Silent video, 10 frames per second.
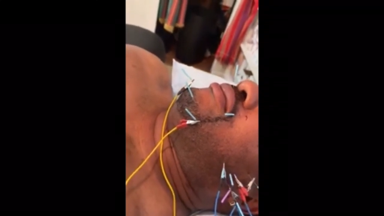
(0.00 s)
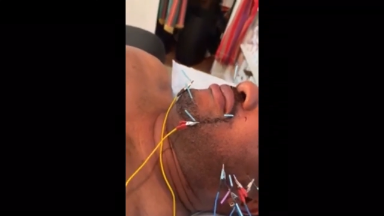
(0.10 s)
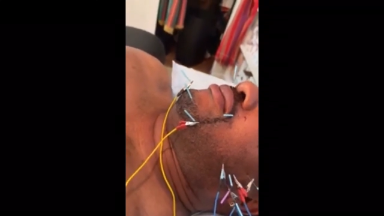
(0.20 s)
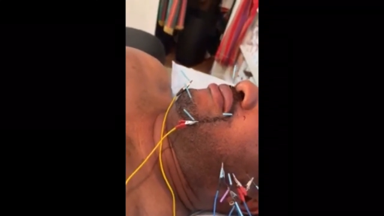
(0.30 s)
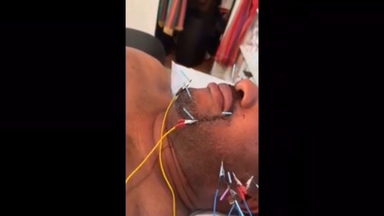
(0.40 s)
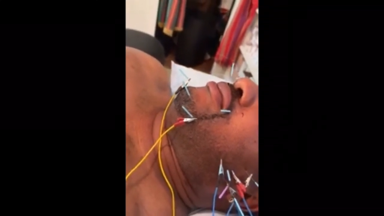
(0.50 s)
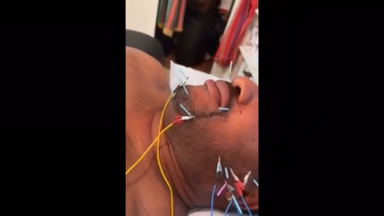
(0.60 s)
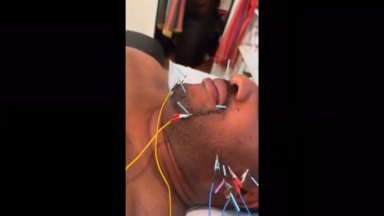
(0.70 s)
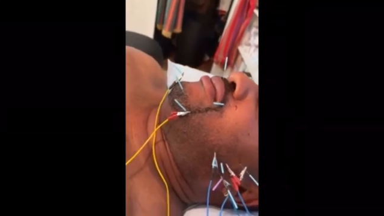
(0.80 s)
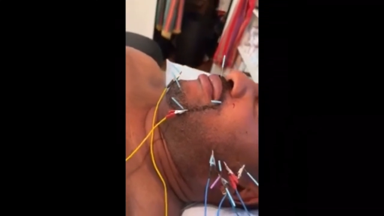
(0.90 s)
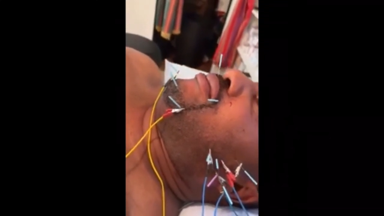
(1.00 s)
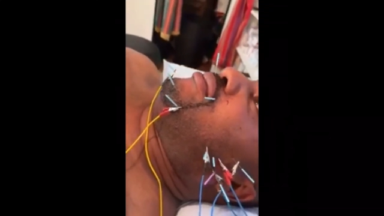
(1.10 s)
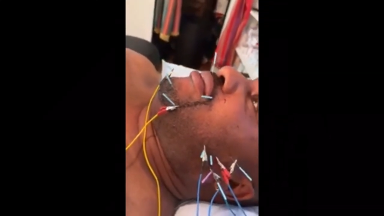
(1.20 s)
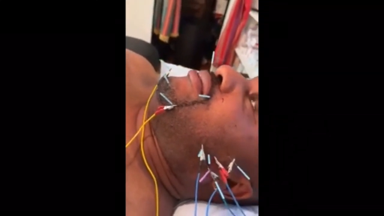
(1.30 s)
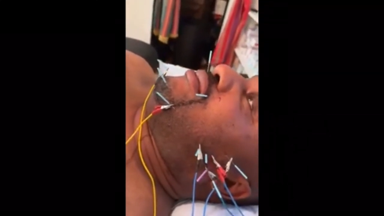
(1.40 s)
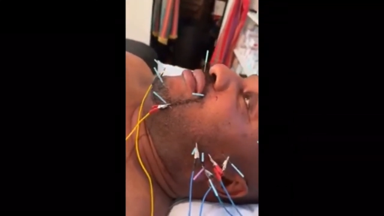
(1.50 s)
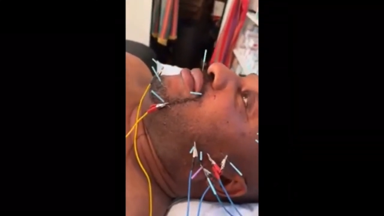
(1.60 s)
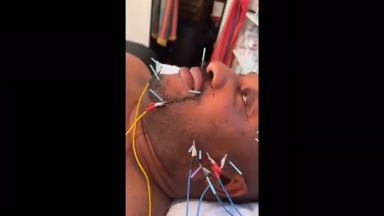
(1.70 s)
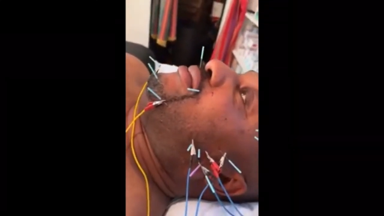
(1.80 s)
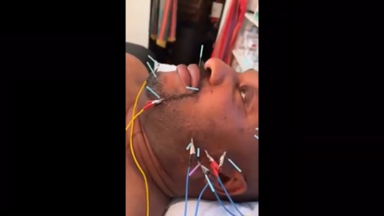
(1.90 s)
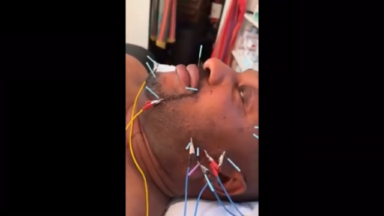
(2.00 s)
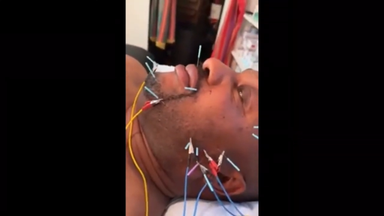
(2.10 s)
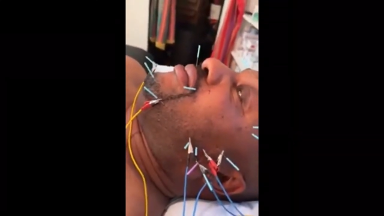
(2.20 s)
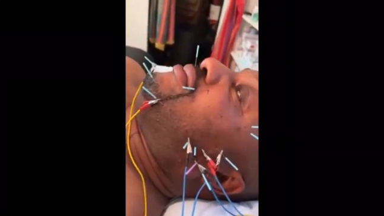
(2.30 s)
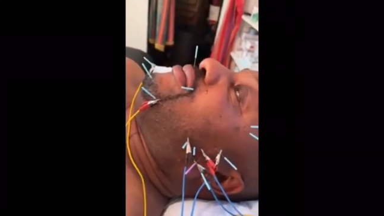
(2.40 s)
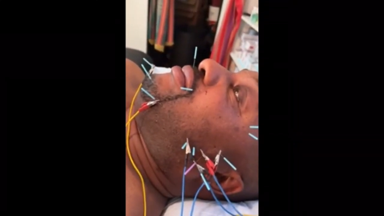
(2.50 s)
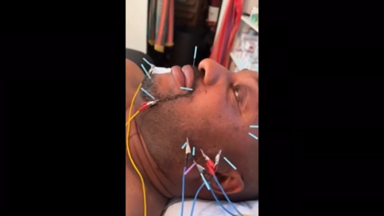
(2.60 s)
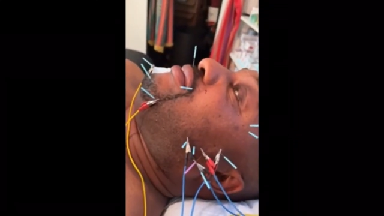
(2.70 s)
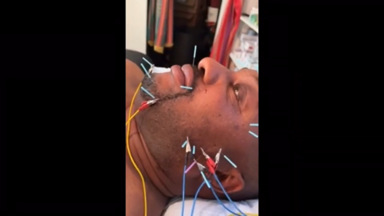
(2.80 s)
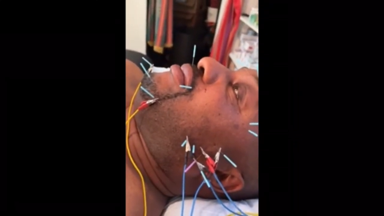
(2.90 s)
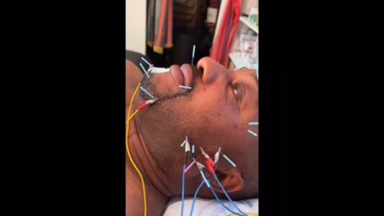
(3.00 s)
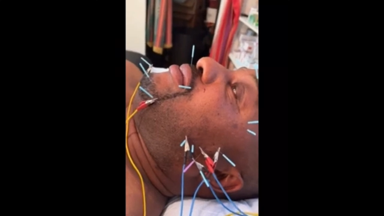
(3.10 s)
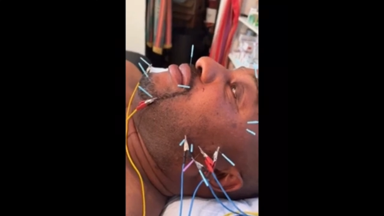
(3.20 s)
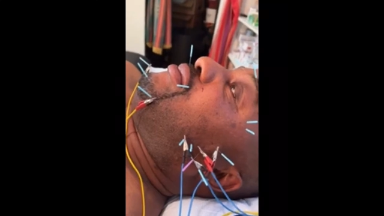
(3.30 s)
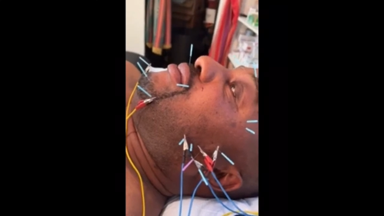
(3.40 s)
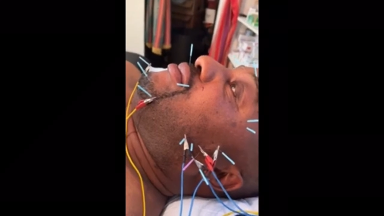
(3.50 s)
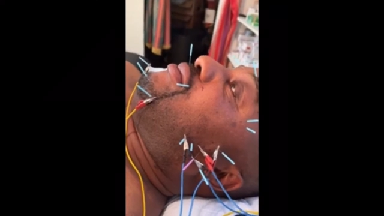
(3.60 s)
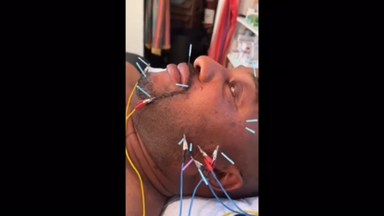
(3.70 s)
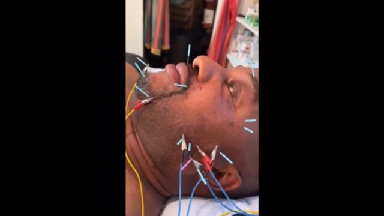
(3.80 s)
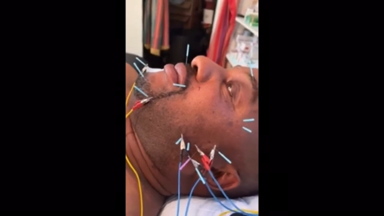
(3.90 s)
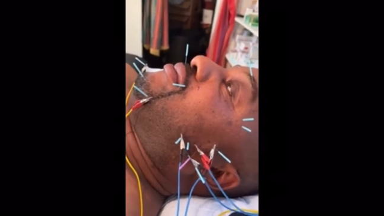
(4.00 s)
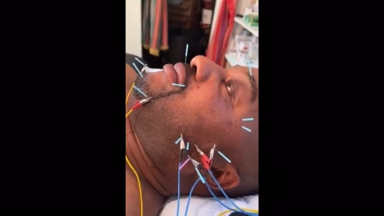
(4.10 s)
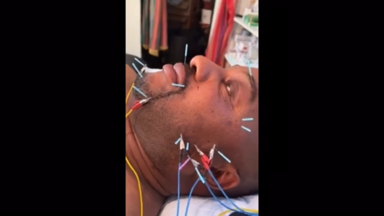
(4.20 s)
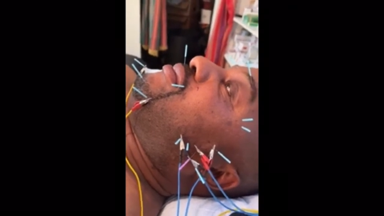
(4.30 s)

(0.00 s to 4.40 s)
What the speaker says: Nobody's mouth can be seen.